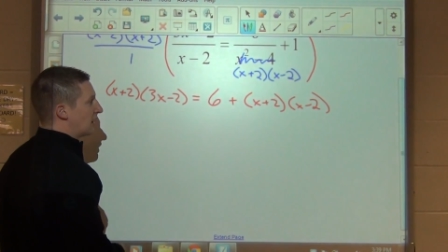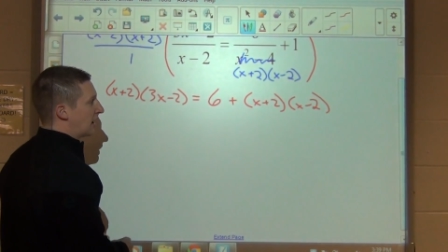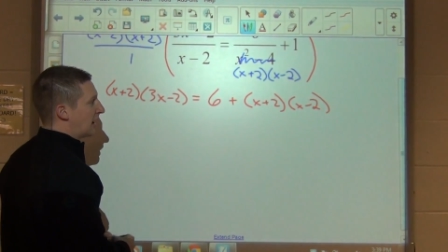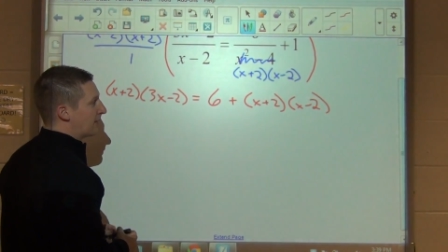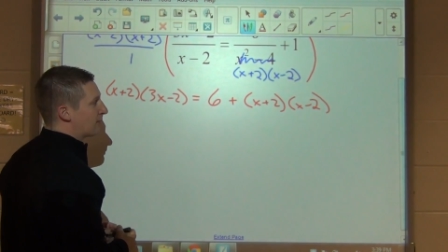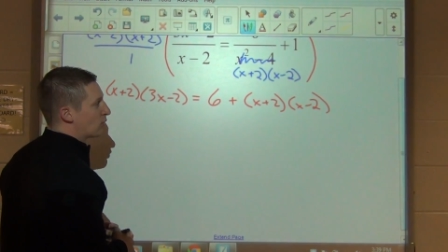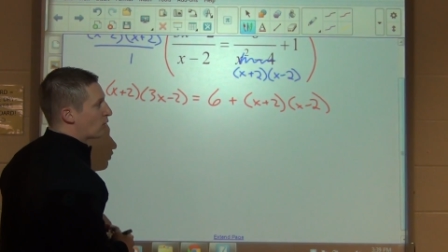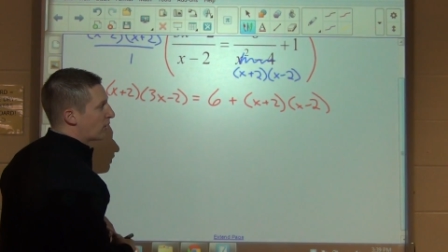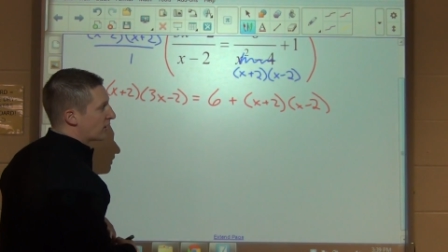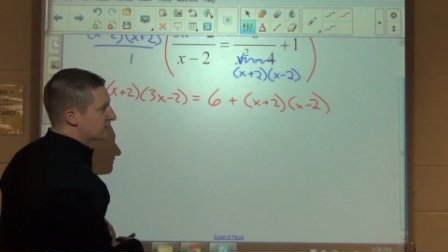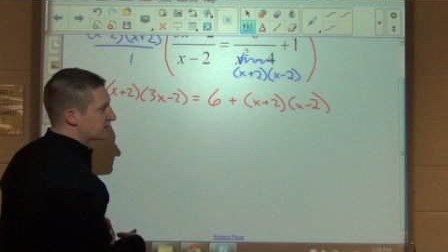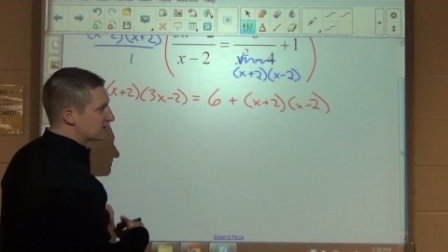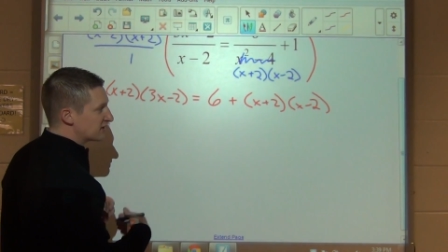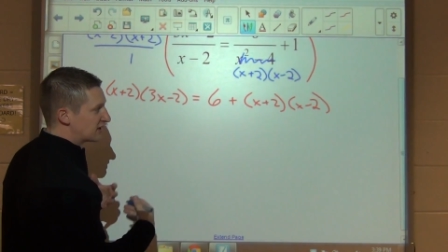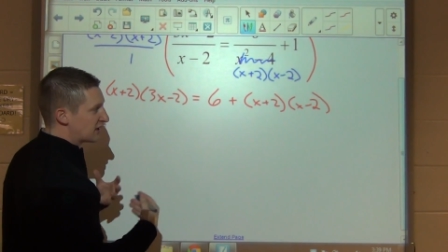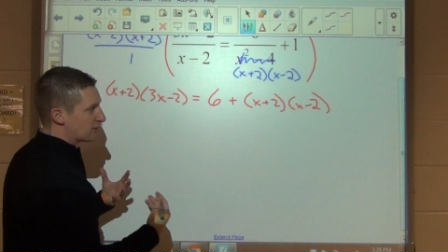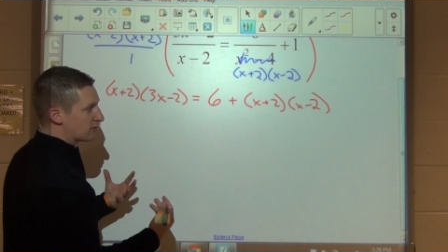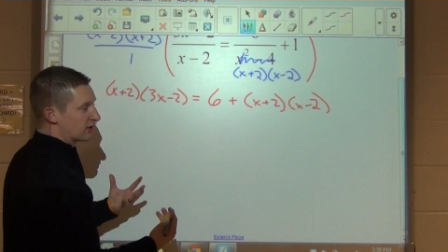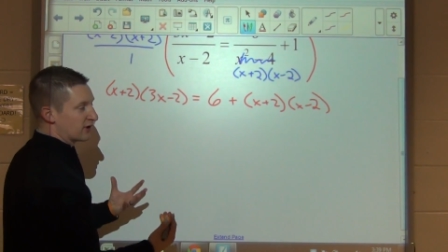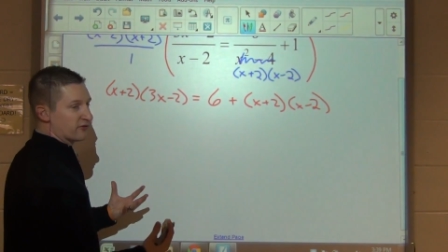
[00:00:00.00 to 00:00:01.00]
I'm going to
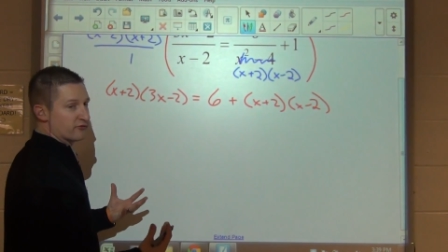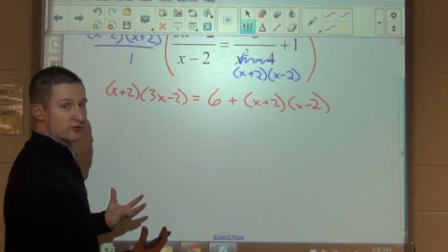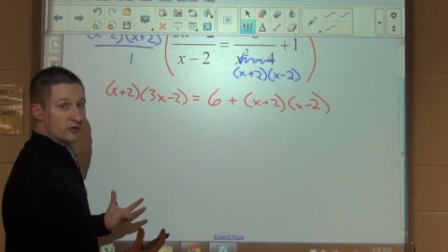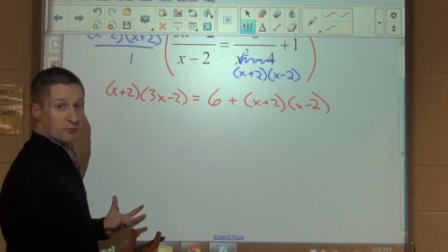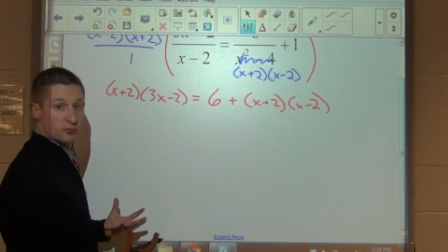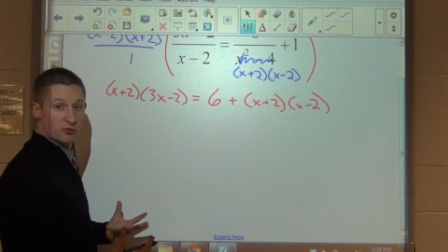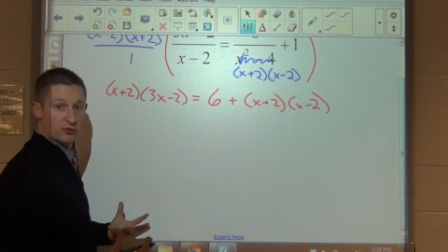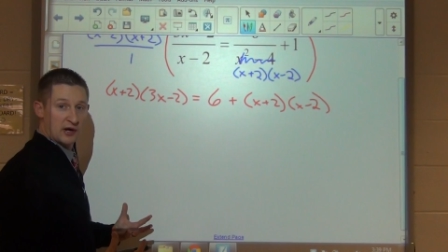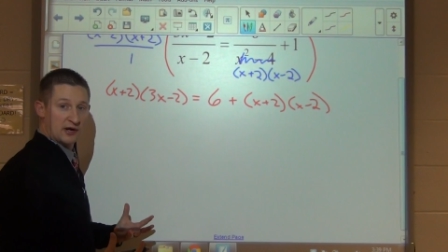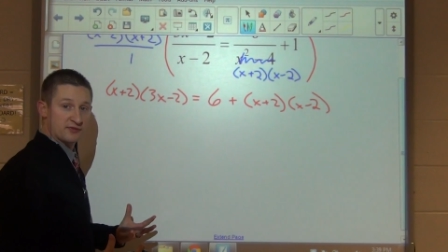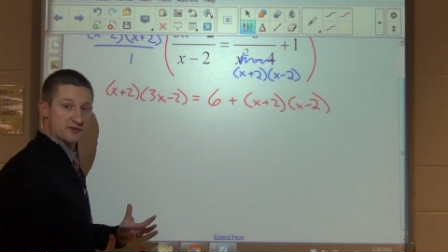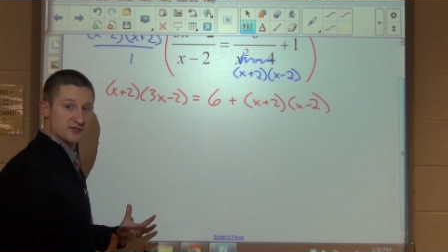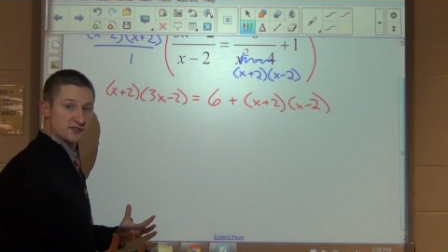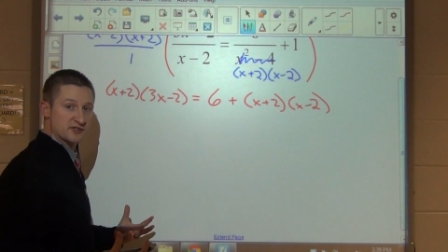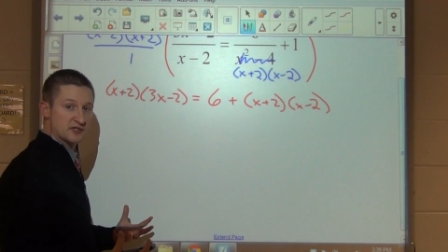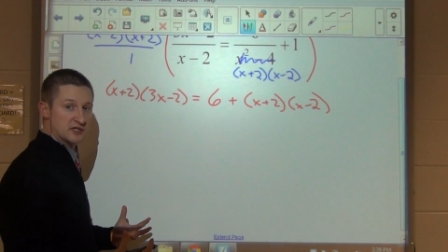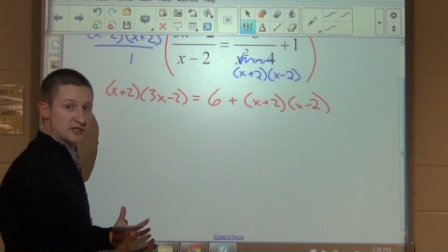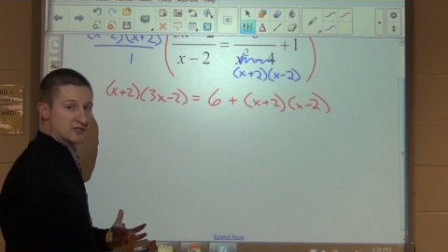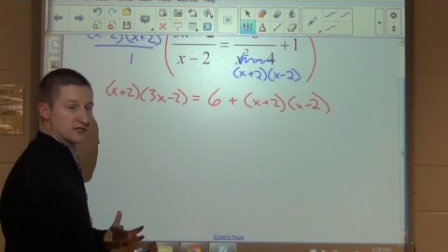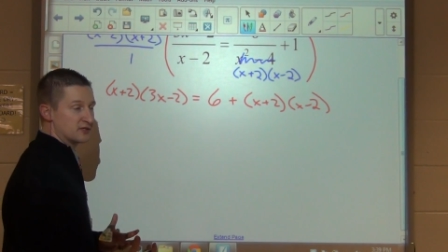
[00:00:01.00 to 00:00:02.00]
get rid of the
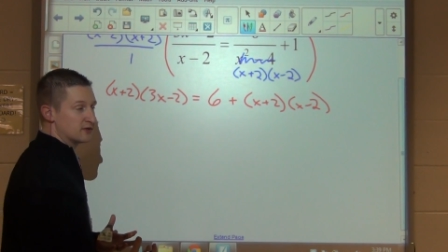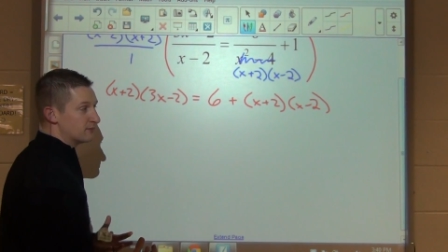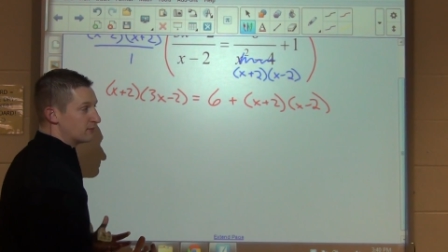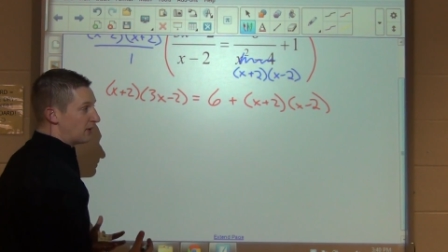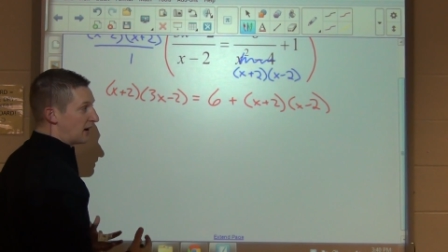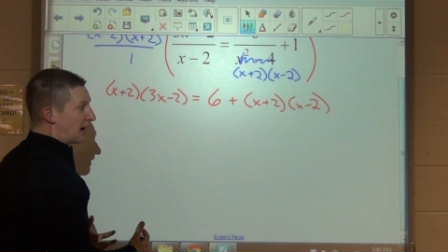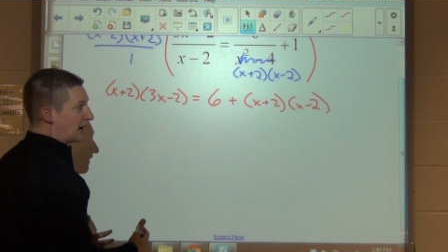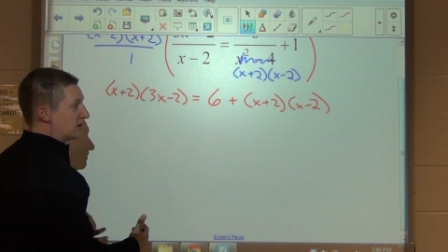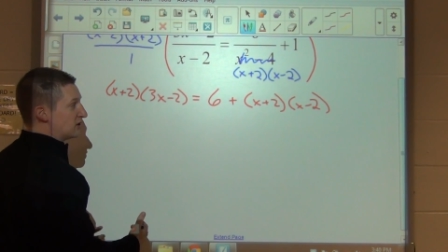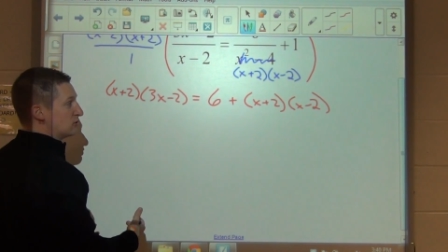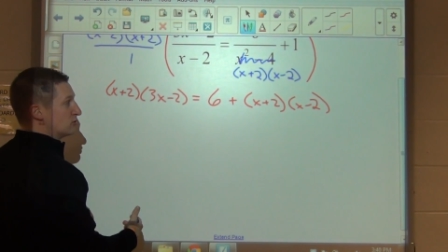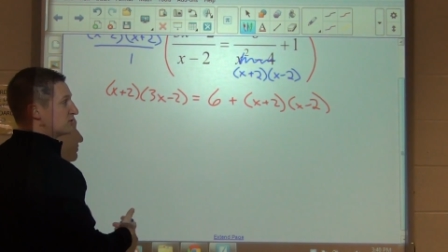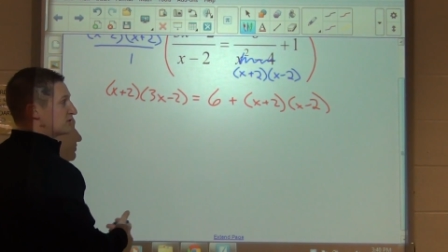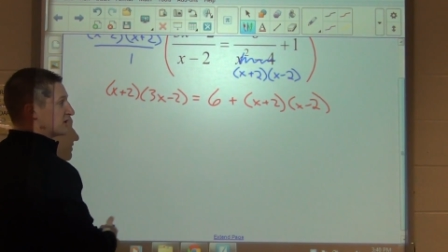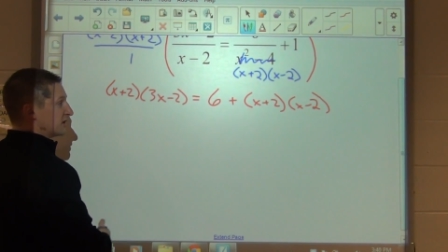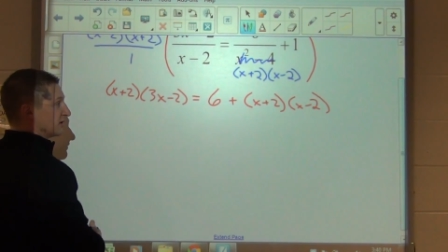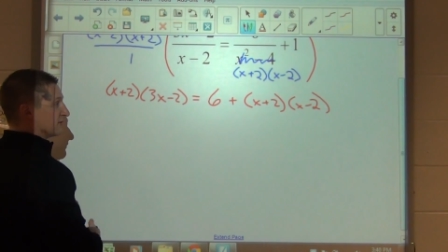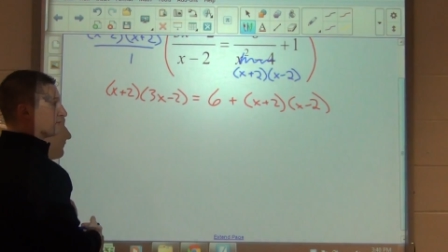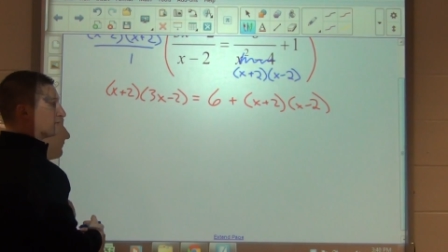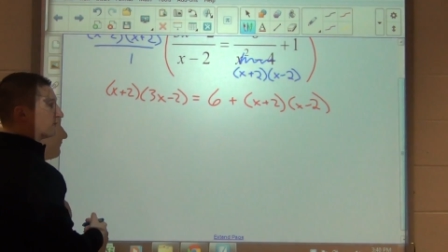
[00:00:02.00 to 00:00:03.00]
parentheses by
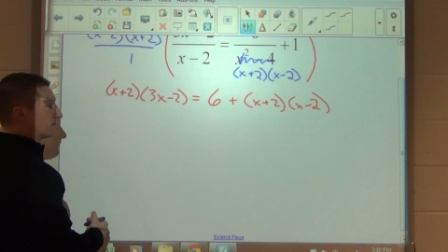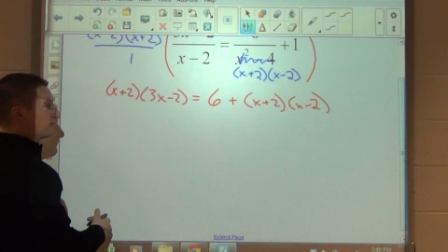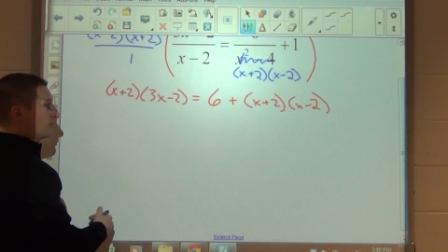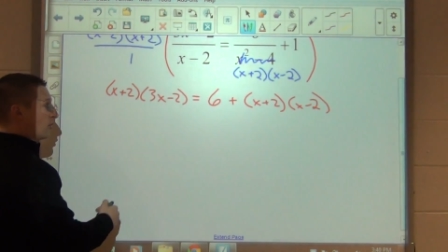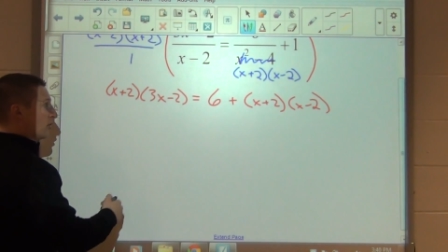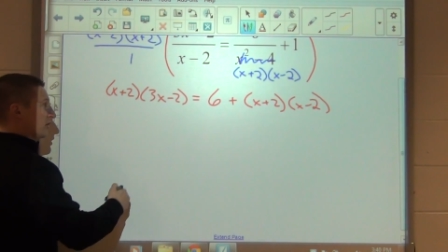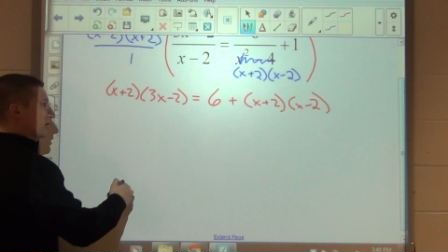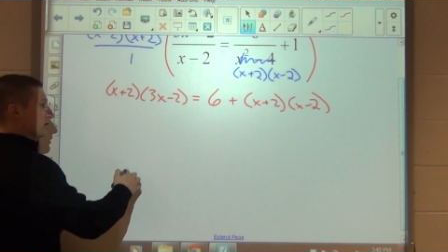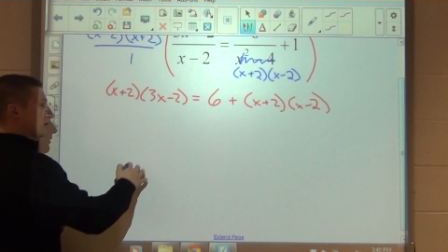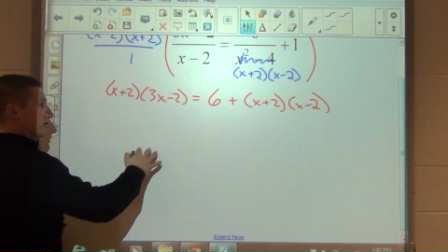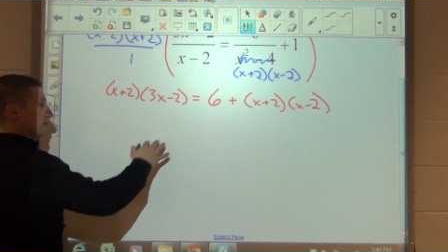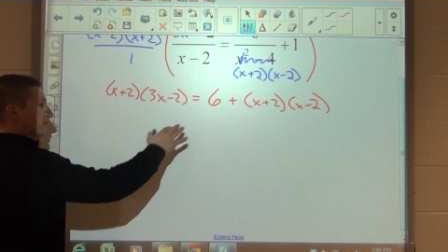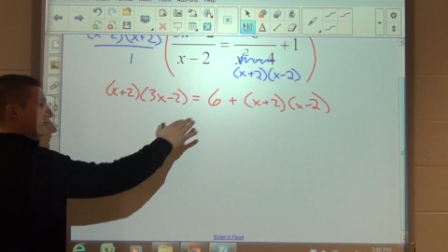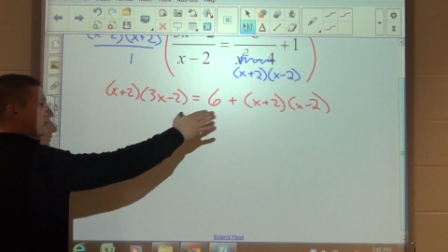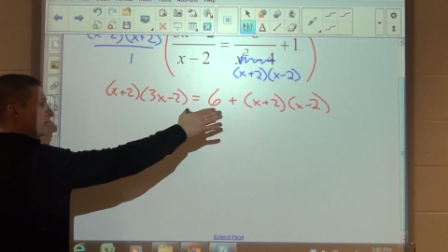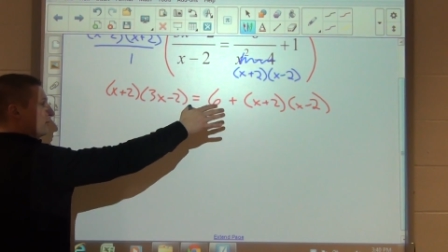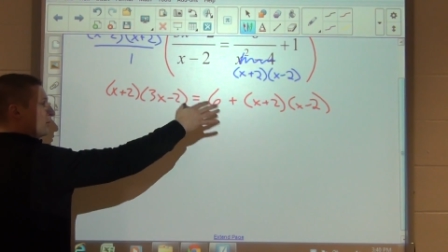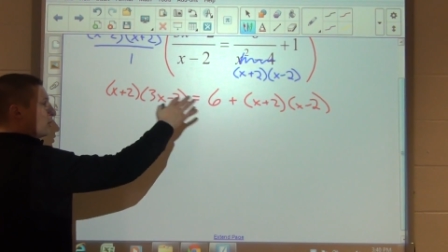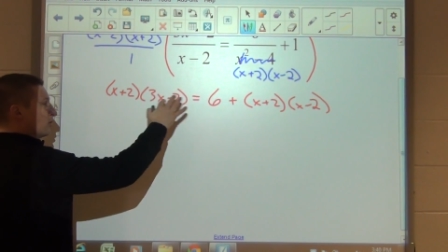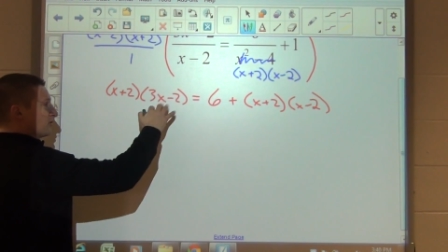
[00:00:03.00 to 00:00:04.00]
using FOIL
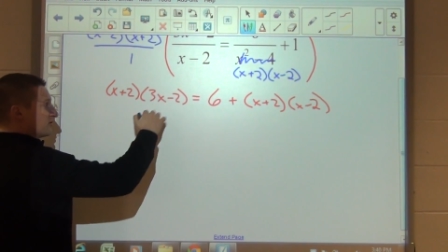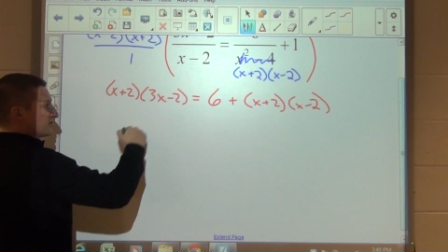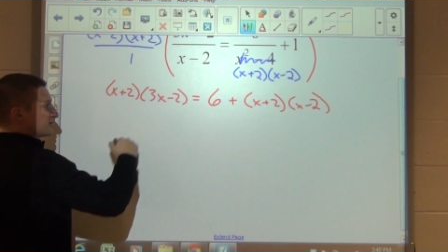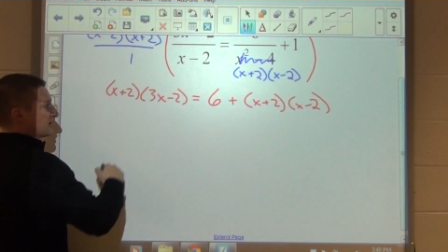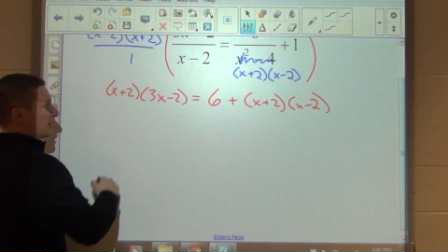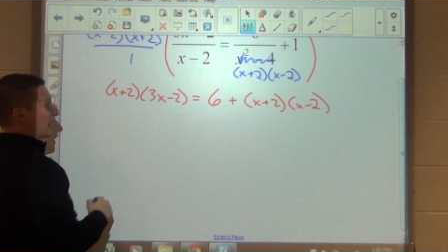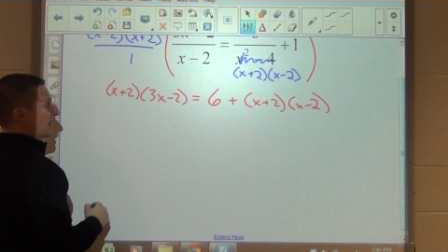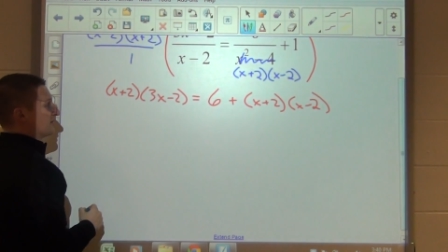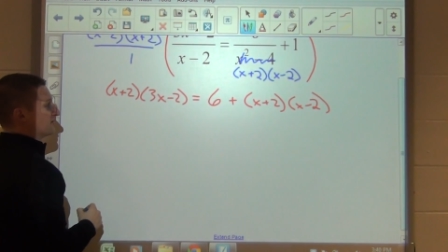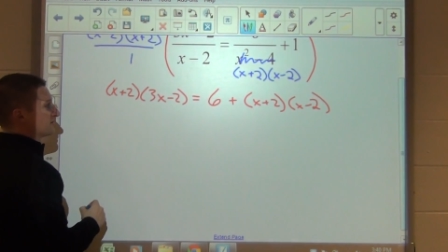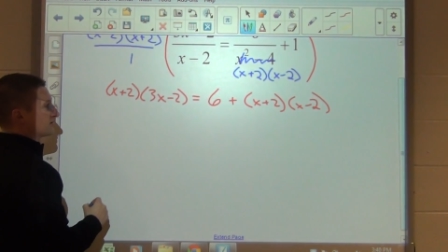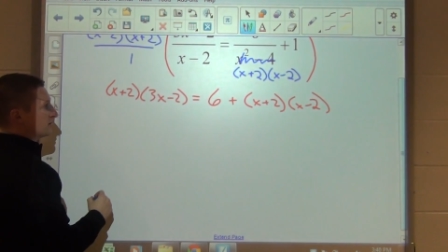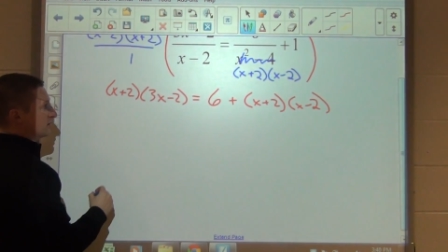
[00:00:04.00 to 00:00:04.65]
for both sides.